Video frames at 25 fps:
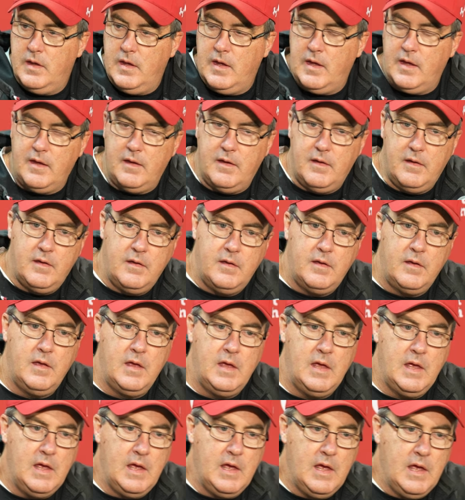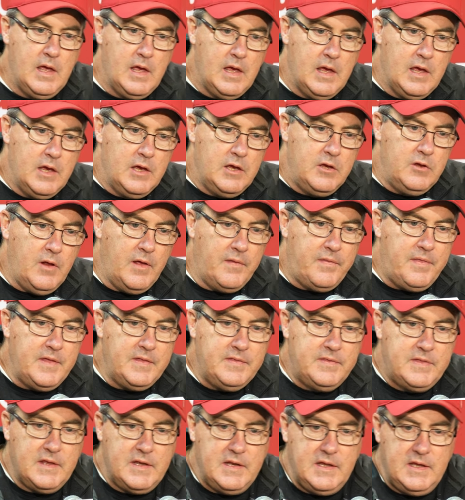Yeah, I
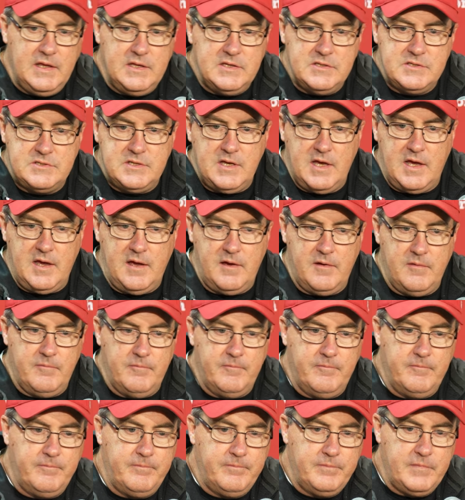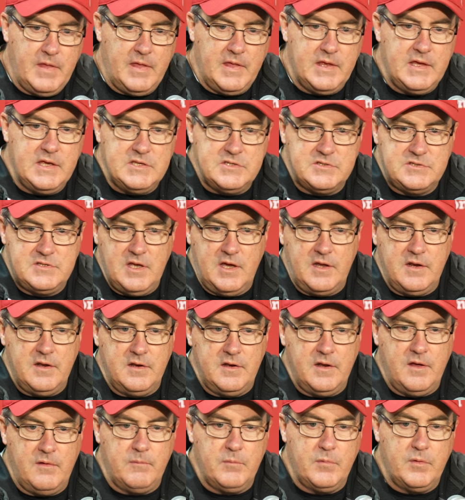think that he's done a
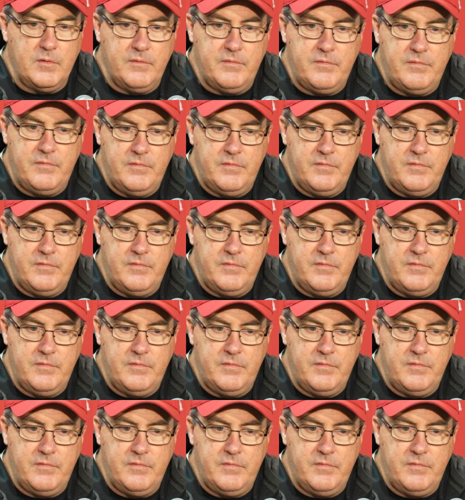number